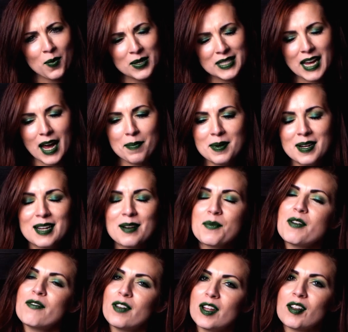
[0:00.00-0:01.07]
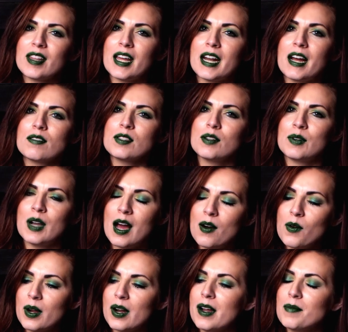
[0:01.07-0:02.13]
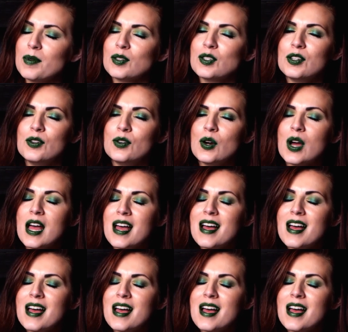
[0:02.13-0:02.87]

What's happening? And we figured that out, so now we're able to